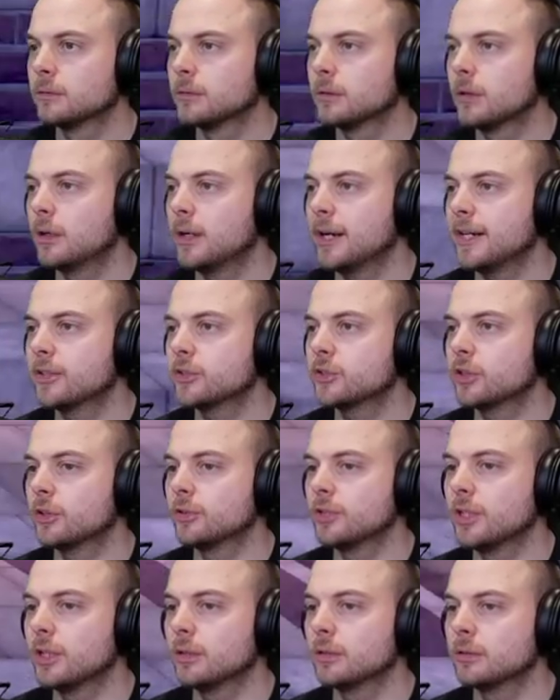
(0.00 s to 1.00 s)
Alright,
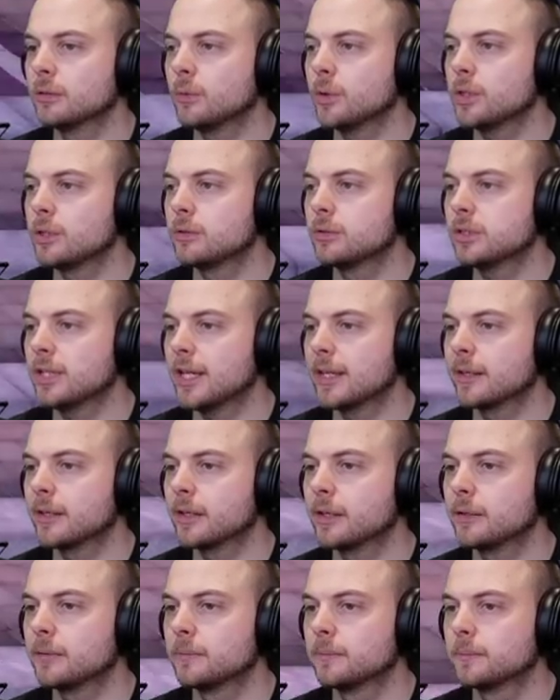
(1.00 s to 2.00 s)
Sonia, what you saying,
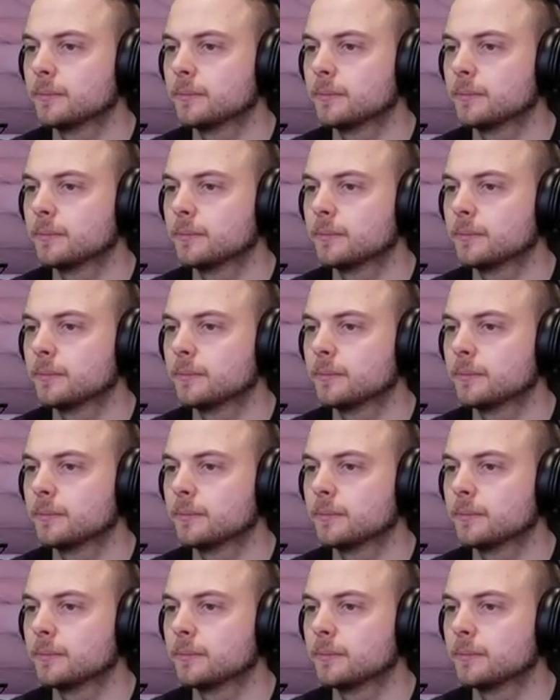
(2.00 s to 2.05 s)
girl?